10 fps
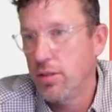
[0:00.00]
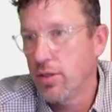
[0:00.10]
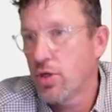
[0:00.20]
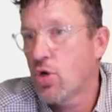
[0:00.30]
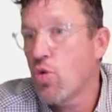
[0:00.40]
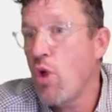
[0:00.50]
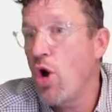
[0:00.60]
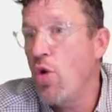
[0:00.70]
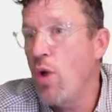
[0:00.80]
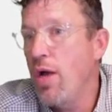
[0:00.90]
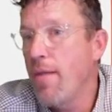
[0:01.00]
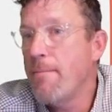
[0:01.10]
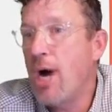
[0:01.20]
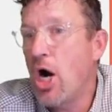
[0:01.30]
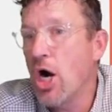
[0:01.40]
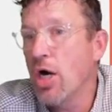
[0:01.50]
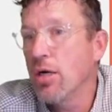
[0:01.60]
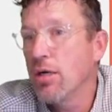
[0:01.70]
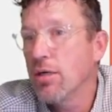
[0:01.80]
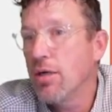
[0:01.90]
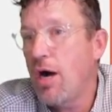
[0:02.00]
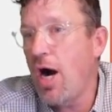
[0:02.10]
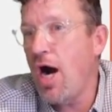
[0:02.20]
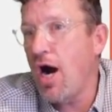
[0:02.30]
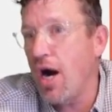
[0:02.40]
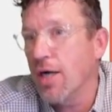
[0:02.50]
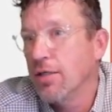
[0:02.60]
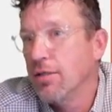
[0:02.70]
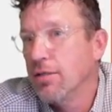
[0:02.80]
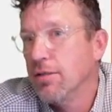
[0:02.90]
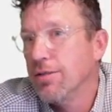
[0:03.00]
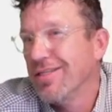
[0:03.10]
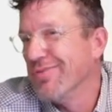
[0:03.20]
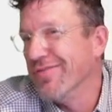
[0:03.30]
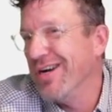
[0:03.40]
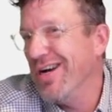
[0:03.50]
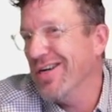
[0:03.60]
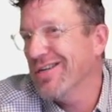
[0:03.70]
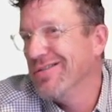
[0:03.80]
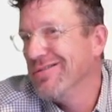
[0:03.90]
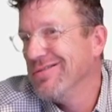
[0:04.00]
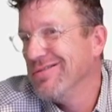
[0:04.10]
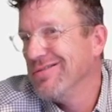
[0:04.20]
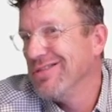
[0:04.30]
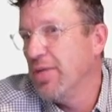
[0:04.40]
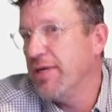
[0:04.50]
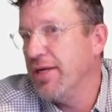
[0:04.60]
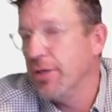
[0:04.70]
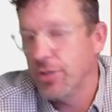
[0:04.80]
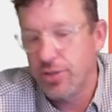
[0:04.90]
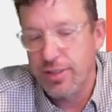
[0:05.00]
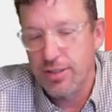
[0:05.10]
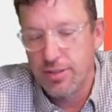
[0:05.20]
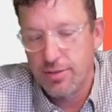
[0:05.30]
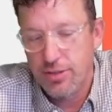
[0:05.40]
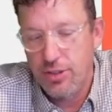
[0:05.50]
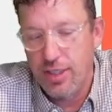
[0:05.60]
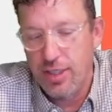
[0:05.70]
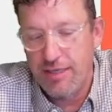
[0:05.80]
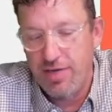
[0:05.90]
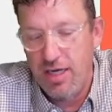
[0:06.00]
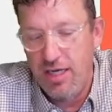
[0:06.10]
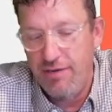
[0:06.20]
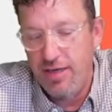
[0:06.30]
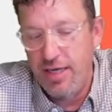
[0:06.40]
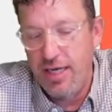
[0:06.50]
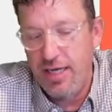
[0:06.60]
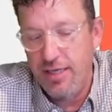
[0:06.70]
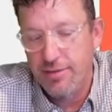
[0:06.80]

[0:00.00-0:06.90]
Crowbar. It's more of a hawk. Hope that didn't hurt your ears. You guys have a lovely day.